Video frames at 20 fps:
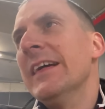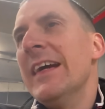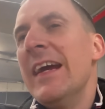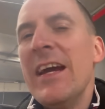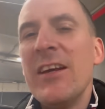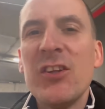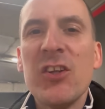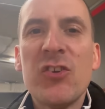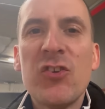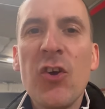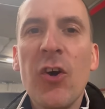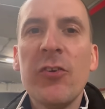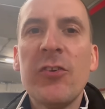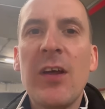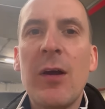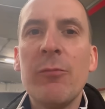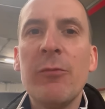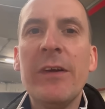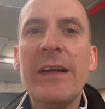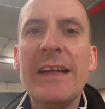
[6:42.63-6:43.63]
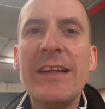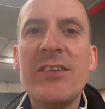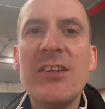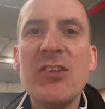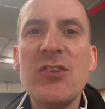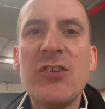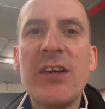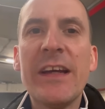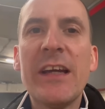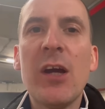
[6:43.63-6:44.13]
It's a toss-up, really,
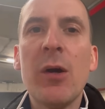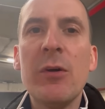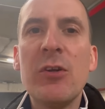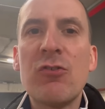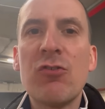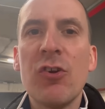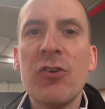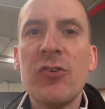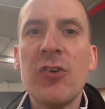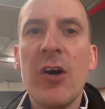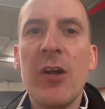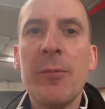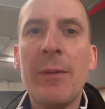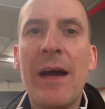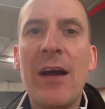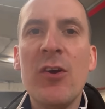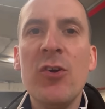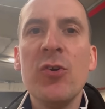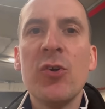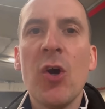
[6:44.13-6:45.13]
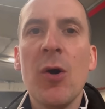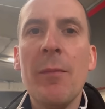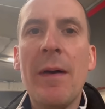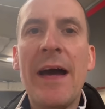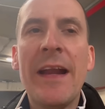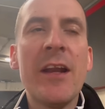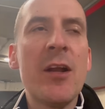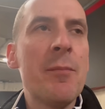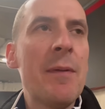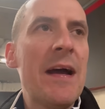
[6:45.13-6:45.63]
Zinchenko and Trossard about who got
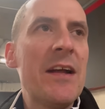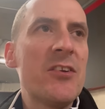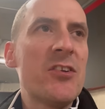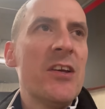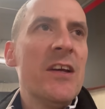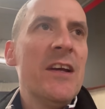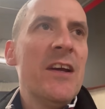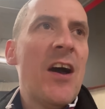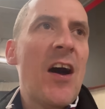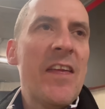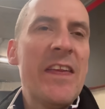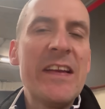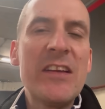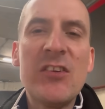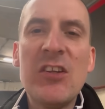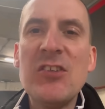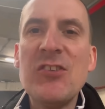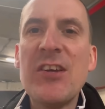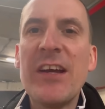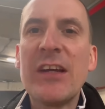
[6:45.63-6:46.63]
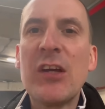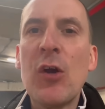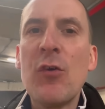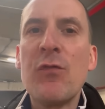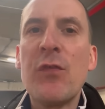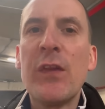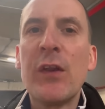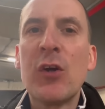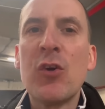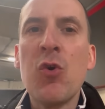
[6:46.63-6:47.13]
man of the match. I think
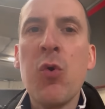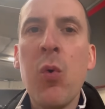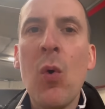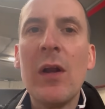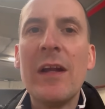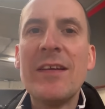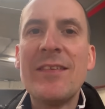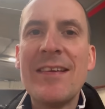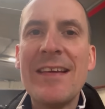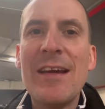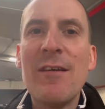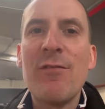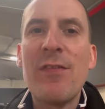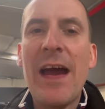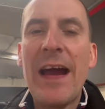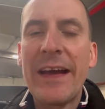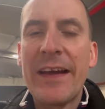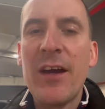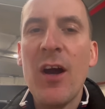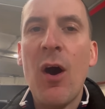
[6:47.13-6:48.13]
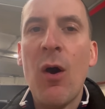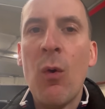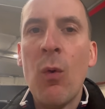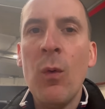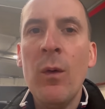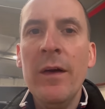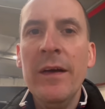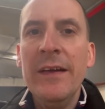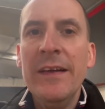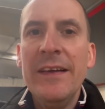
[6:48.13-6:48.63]
Zinchenko, for the quality of that
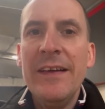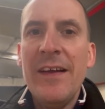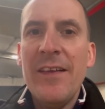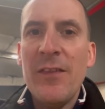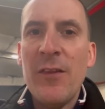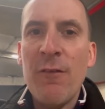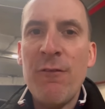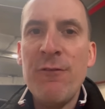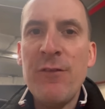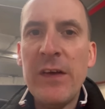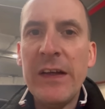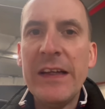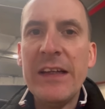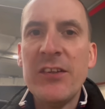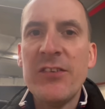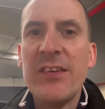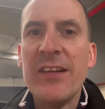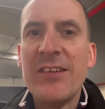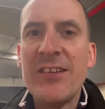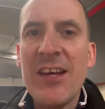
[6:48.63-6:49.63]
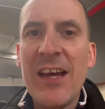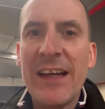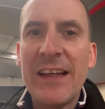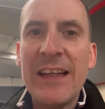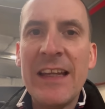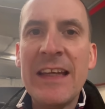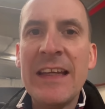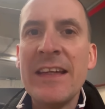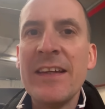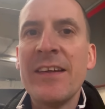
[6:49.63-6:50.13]
goal, the finish, the
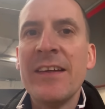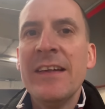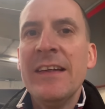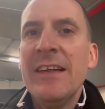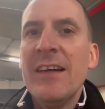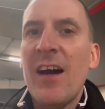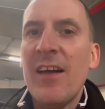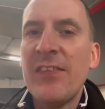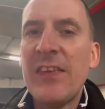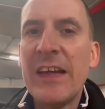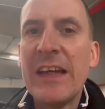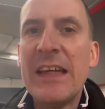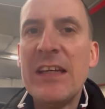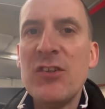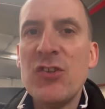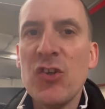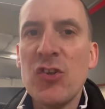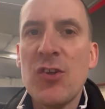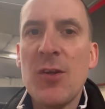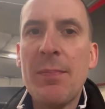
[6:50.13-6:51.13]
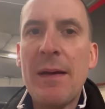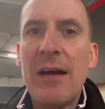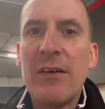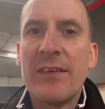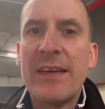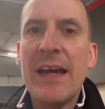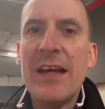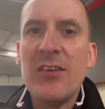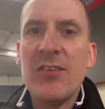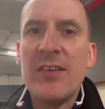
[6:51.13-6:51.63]
technique, I think he just
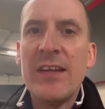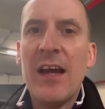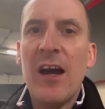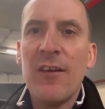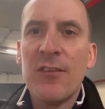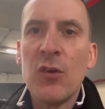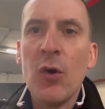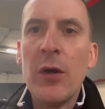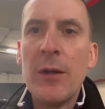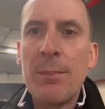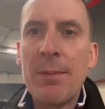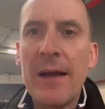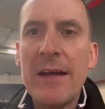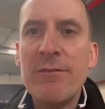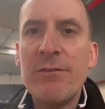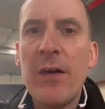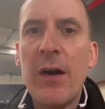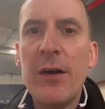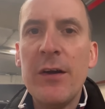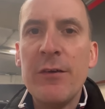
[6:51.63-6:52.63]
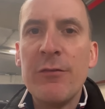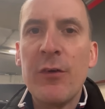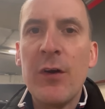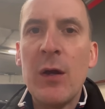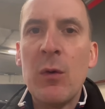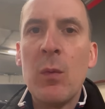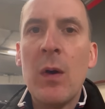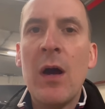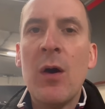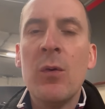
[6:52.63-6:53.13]
about gets it. I thought he played very,
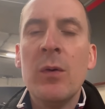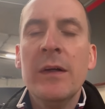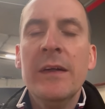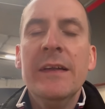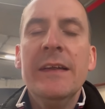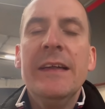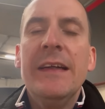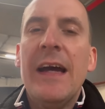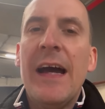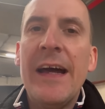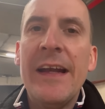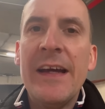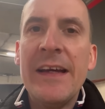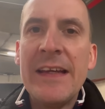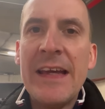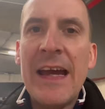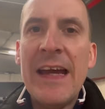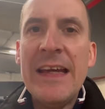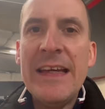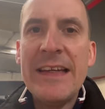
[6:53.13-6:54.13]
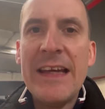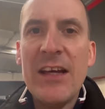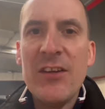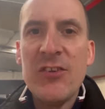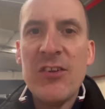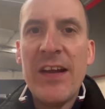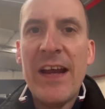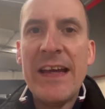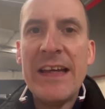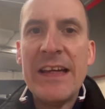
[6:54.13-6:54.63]
very well, and he
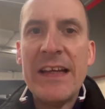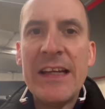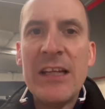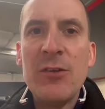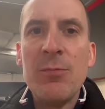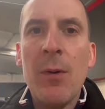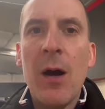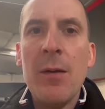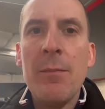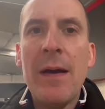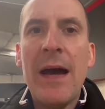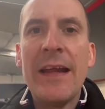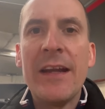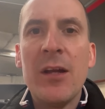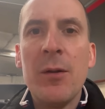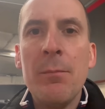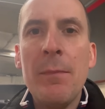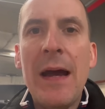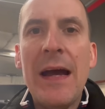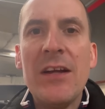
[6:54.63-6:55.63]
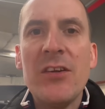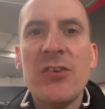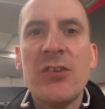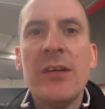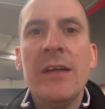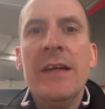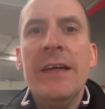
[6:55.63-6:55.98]
gets an 8, and he's my man of the match.